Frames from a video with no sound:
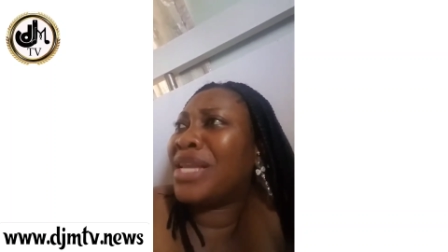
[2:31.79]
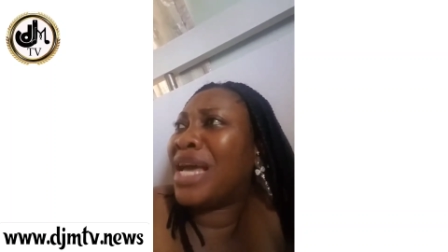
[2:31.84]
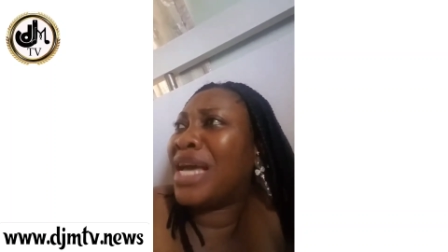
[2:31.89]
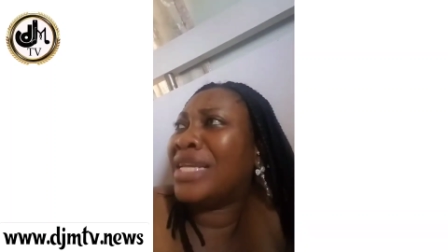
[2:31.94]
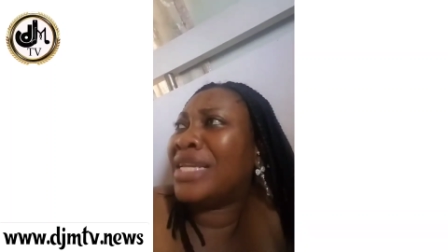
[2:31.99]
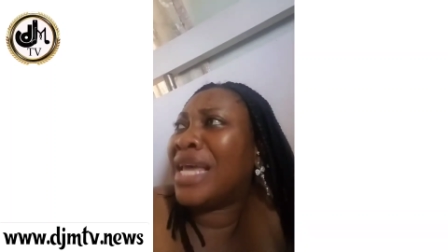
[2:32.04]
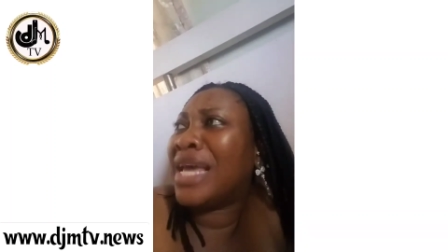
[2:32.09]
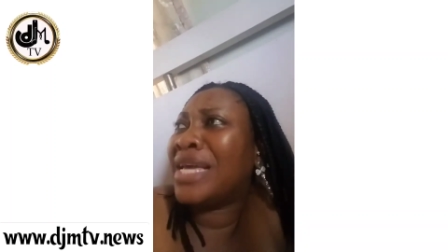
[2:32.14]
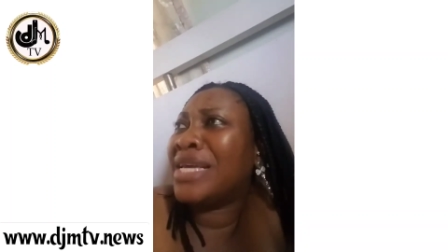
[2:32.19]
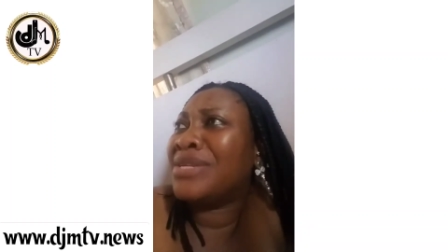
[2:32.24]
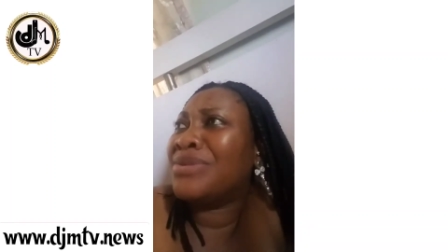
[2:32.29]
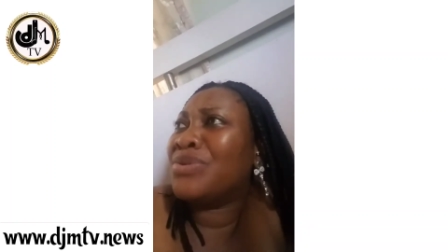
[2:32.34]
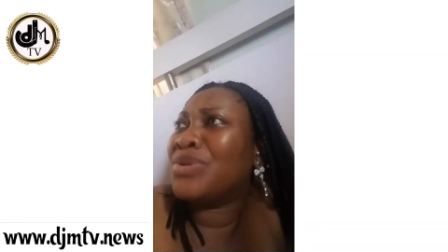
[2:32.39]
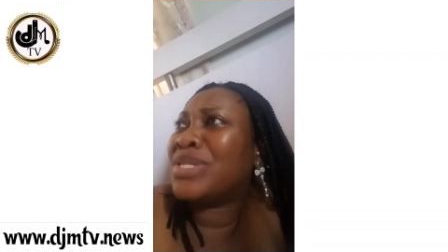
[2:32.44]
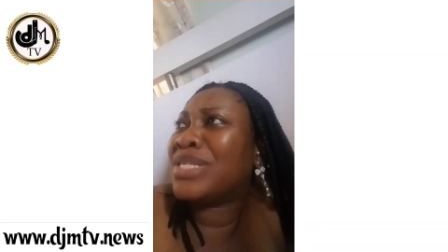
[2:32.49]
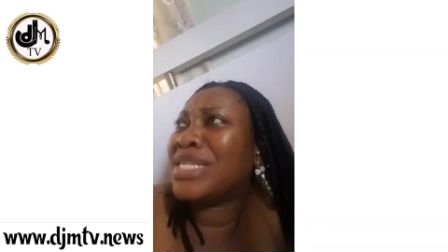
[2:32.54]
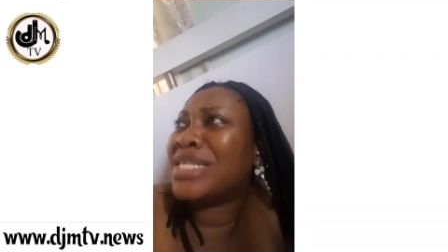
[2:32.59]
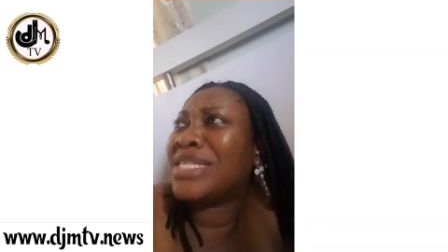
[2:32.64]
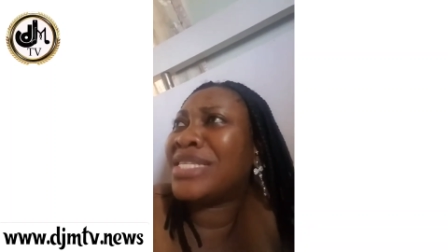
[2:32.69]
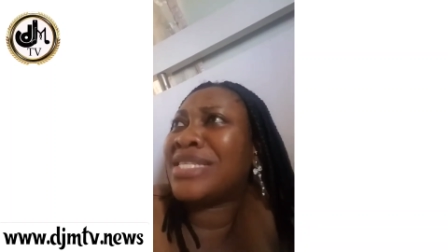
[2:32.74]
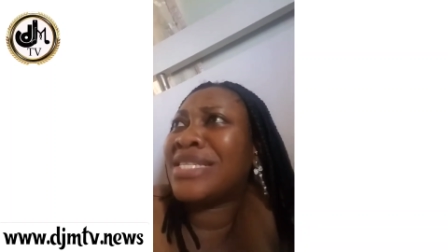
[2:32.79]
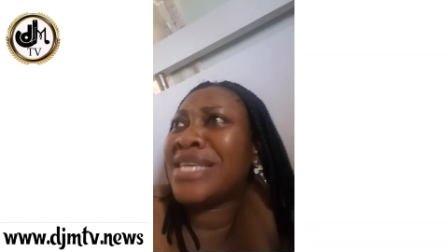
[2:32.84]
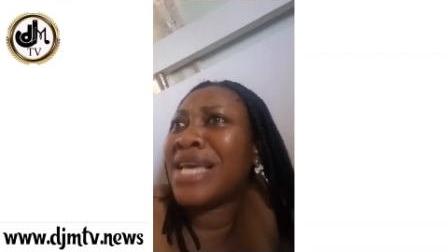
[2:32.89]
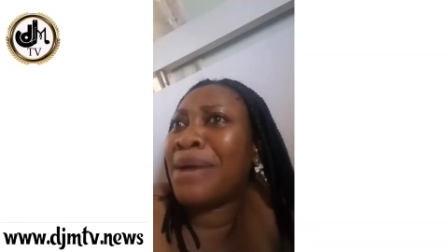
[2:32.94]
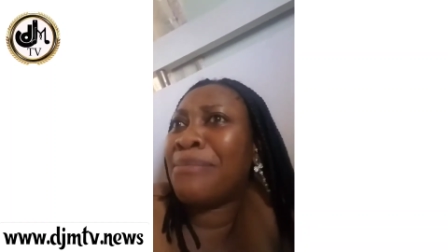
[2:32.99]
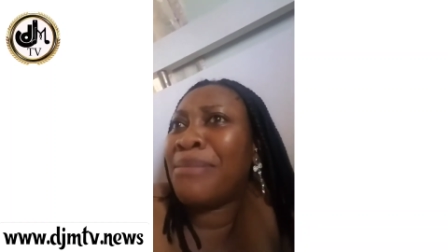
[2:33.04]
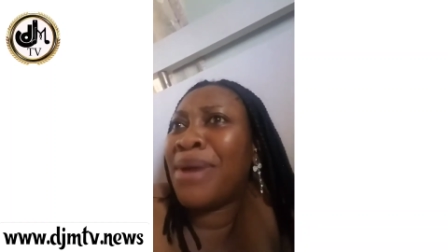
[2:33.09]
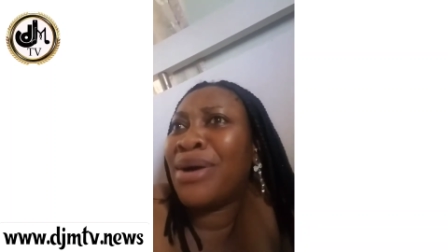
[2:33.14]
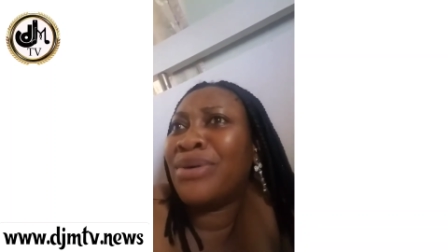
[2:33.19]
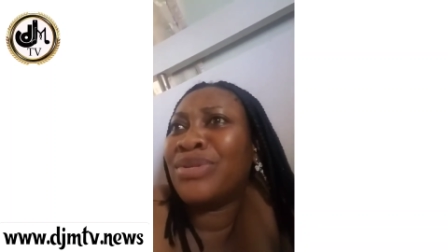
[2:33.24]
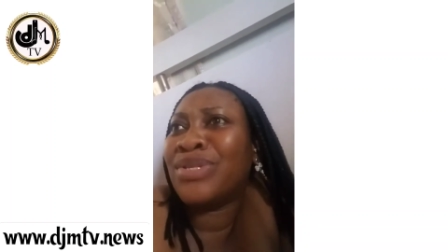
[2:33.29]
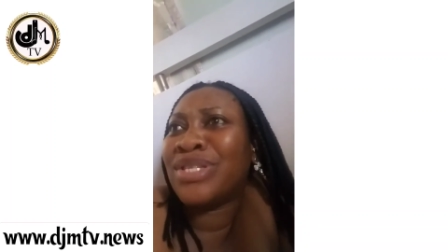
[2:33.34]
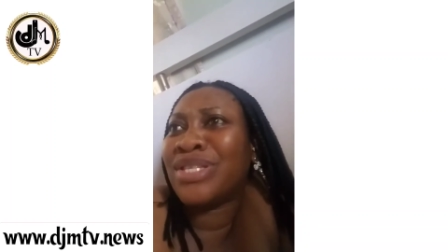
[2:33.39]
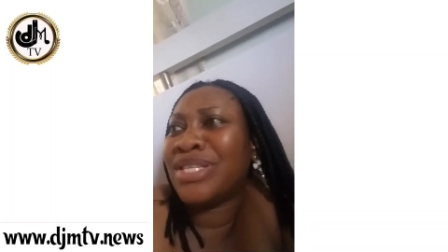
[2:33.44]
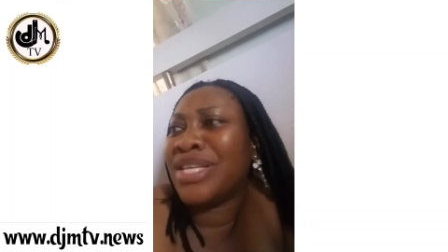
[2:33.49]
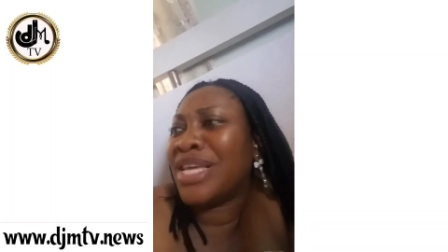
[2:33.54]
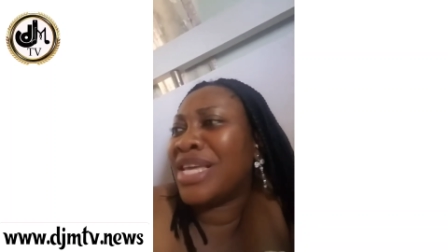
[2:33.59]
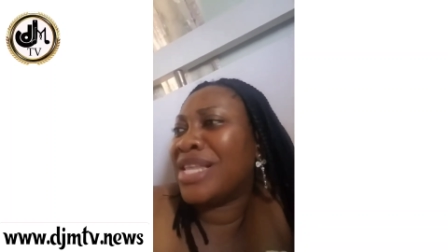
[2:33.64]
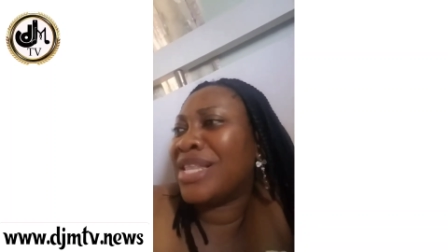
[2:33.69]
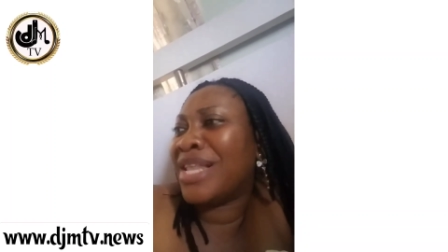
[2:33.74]
and I noticed the amounts
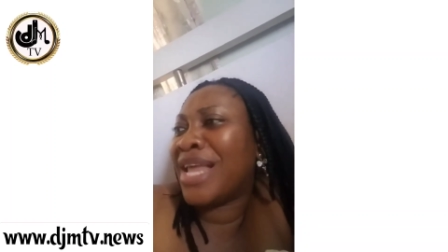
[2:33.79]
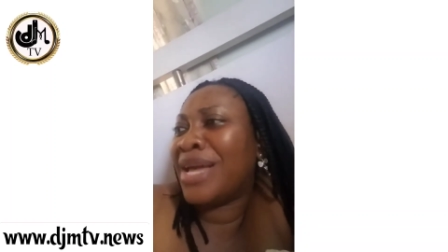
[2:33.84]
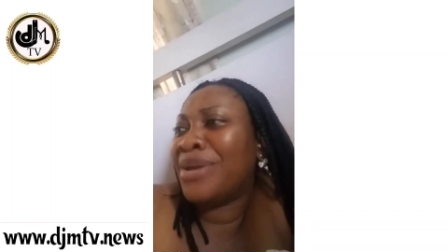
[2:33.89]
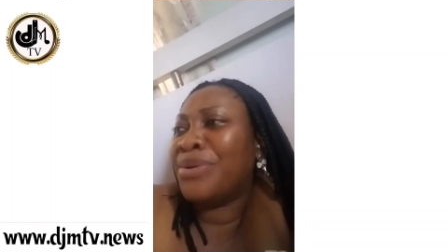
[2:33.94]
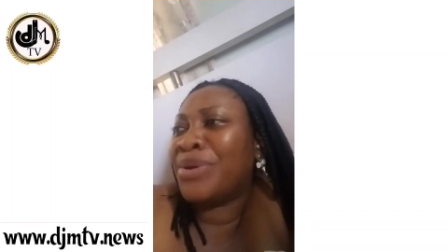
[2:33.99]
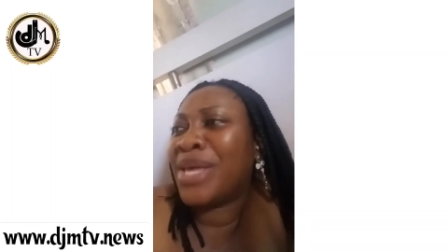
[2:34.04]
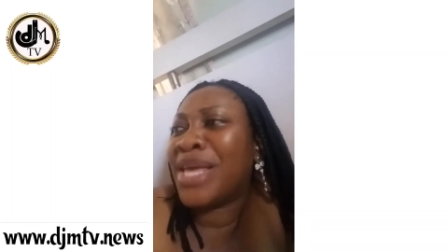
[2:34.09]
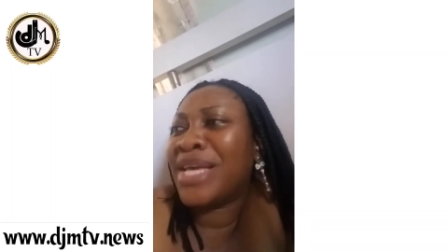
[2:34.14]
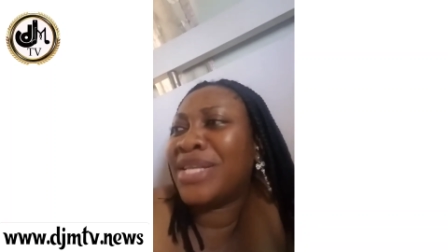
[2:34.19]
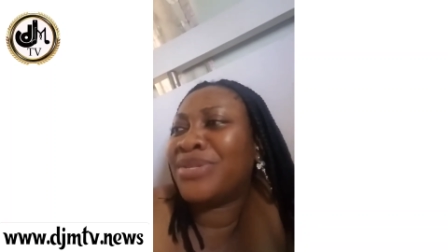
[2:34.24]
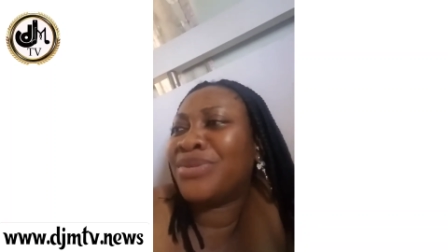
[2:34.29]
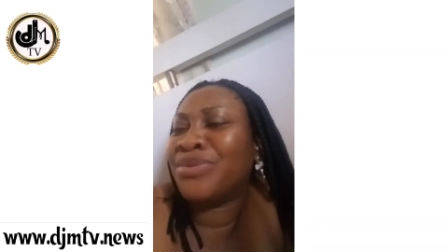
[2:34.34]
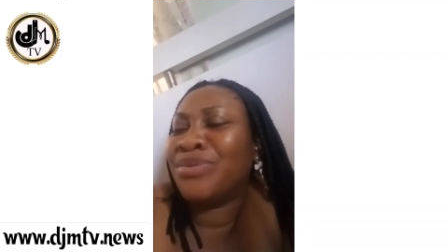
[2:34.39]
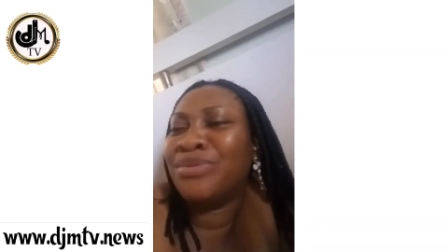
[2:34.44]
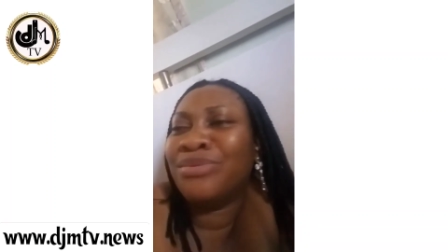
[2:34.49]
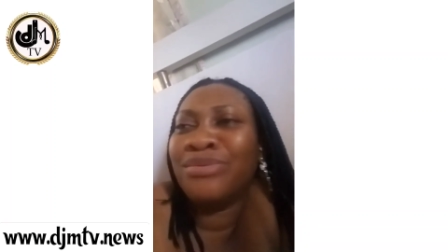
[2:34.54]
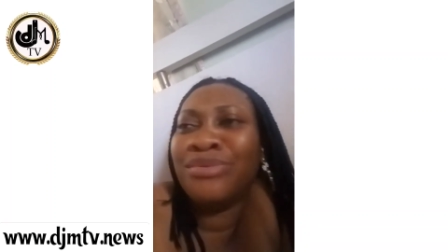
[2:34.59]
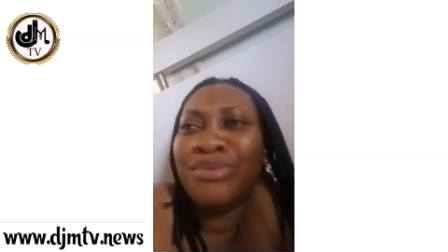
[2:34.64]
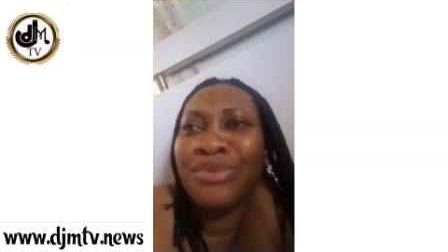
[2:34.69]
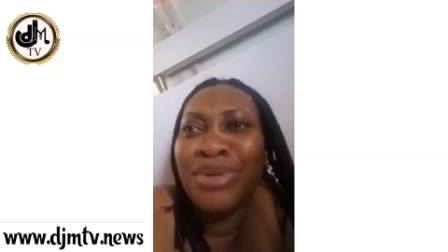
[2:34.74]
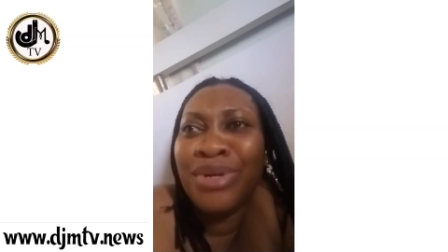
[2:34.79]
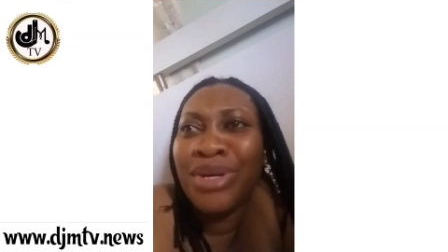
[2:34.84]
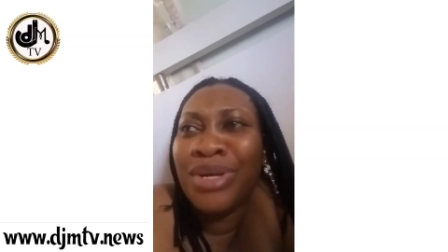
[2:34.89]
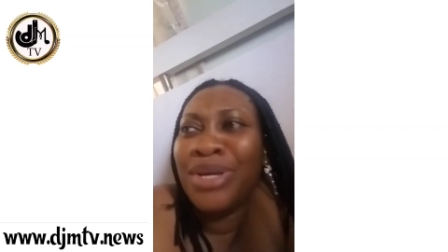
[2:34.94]
they allocate to,